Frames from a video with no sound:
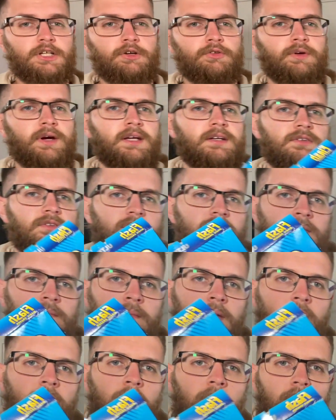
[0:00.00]
eraser.
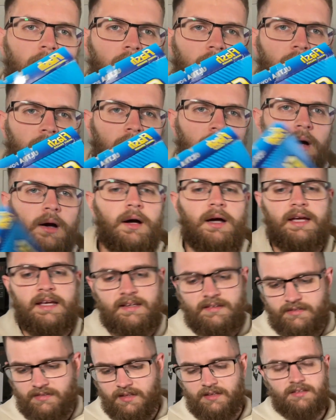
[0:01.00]

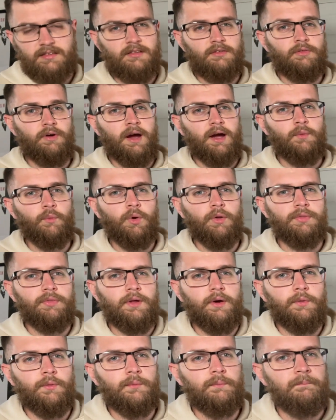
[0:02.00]
Is this the right one
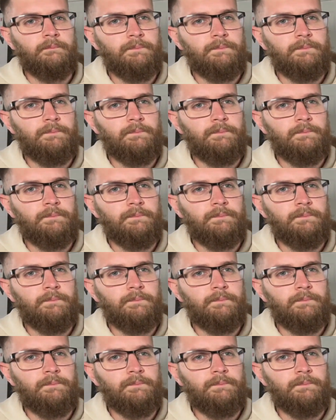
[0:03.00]
though?